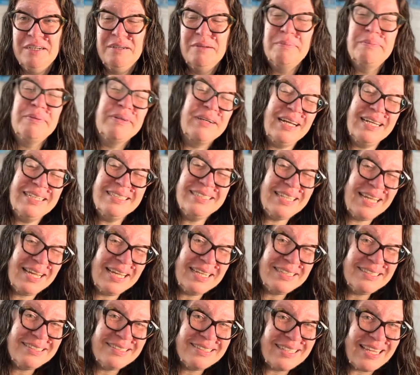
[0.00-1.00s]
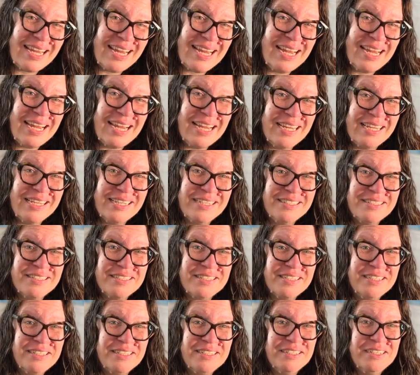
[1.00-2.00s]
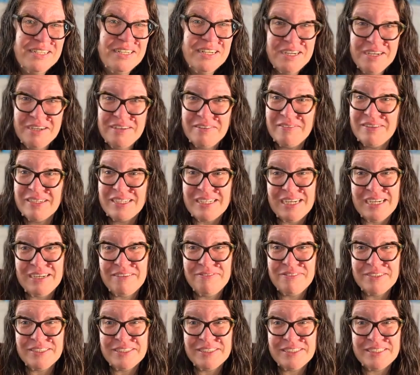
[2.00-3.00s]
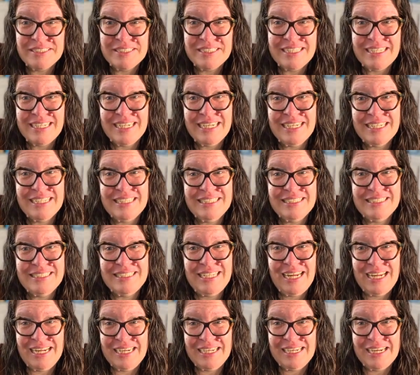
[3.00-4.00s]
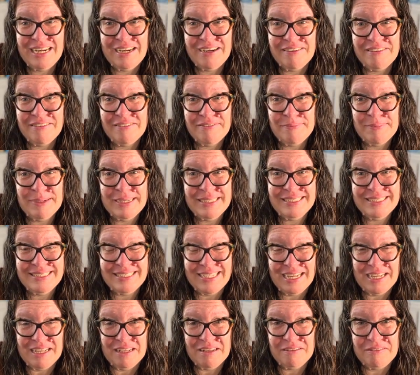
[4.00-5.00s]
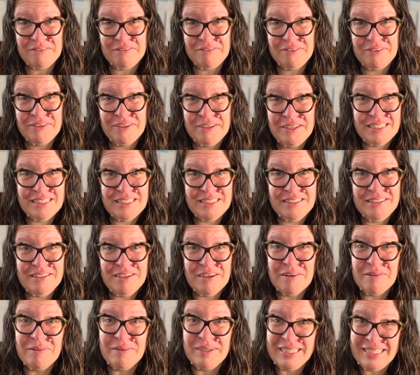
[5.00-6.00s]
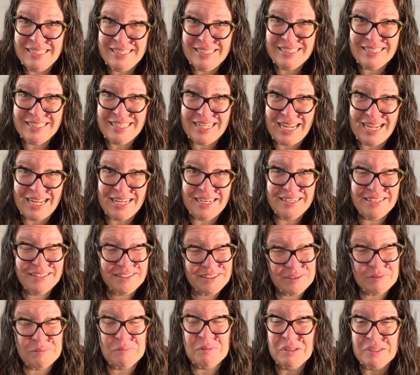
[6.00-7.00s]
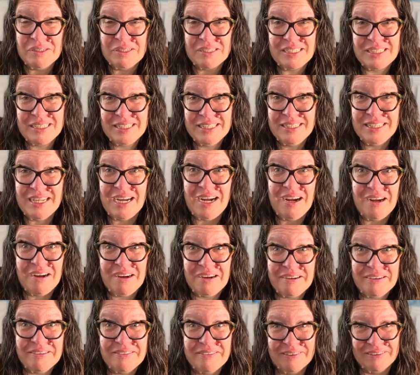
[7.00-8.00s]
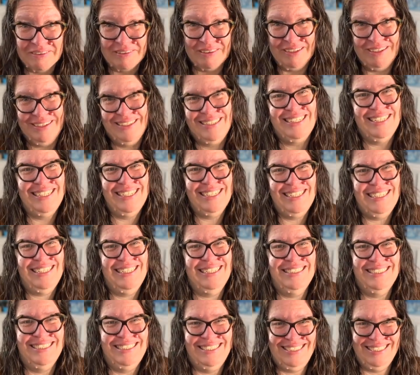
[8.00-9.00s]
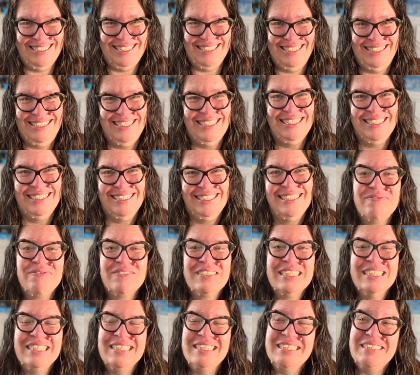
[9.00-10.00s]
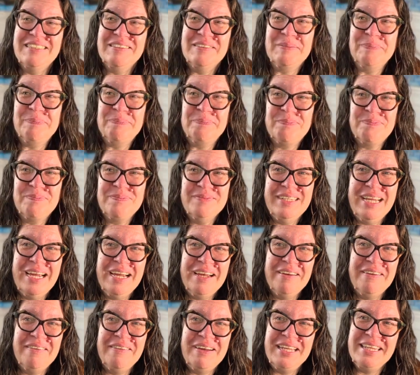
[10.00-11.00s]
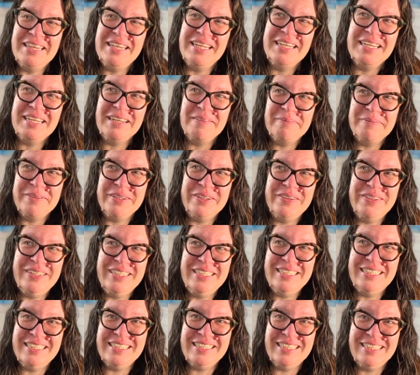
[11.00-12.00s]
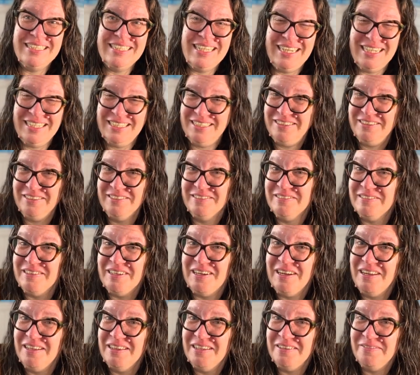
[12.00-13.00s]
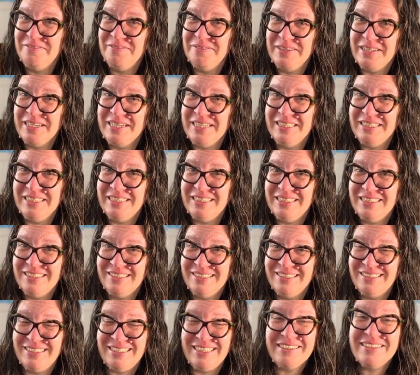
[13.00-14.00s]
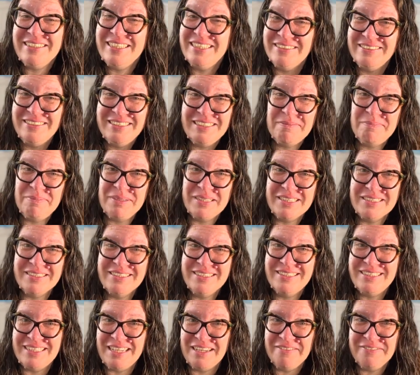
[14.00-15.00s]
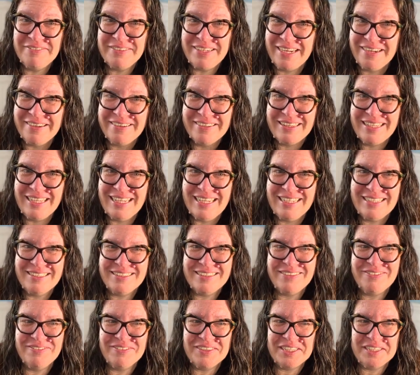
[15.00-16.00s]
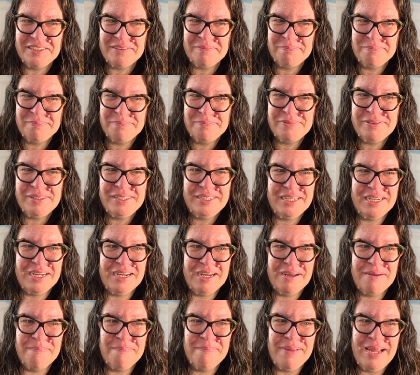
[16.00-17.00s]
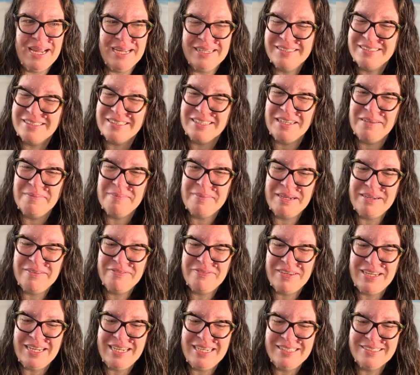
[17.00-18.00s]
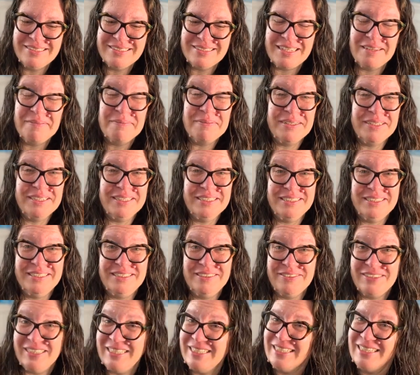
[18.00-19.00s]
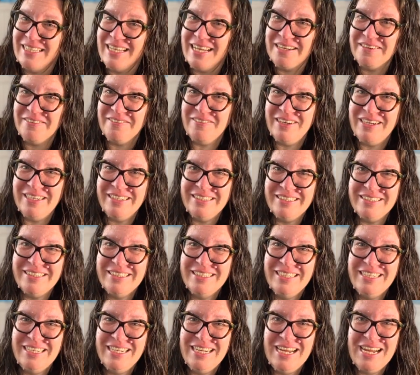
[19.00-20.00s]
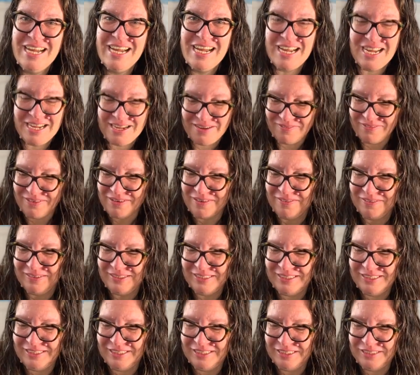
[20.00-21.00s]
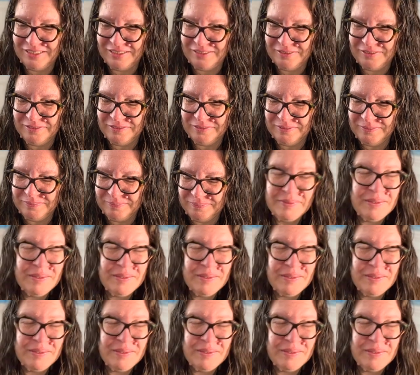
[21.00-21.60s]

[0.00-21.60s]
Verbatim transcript: process and recover and take care of myself knowing that the work, the hard work is done. So now I think I'm going to like do all of the stereotypical self-care things. I'm going to put a mask on my face. I'm going to drink a lot of water. I'm going to